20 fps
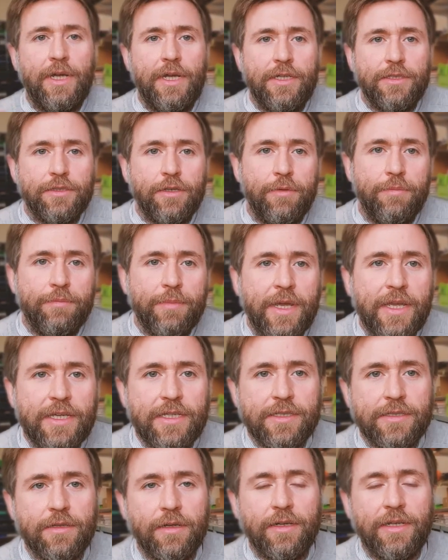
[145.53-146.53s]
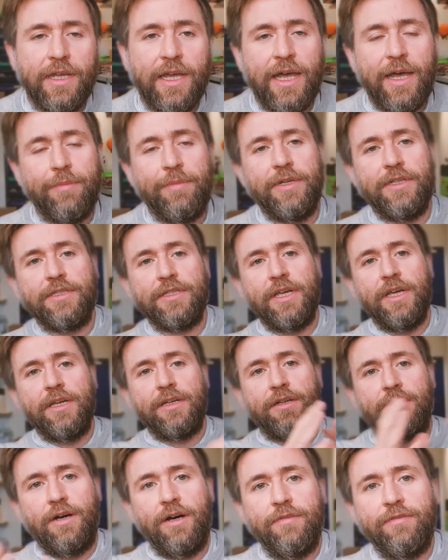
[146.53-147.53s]
So make study habits,
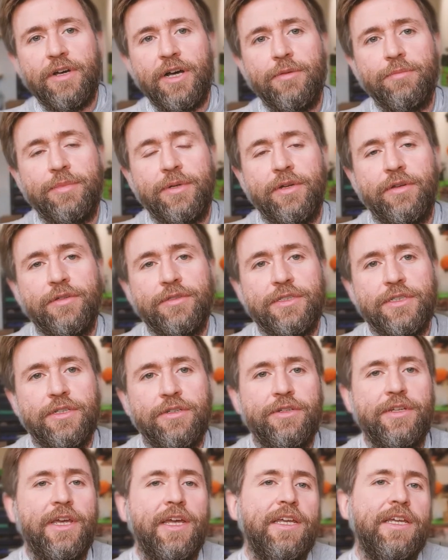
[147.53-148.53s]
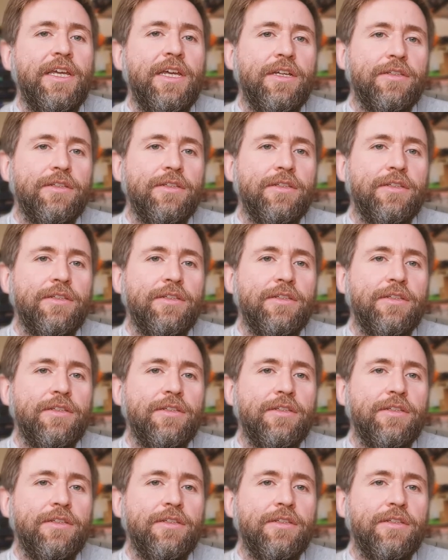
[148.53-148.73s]
carve out periods in the day.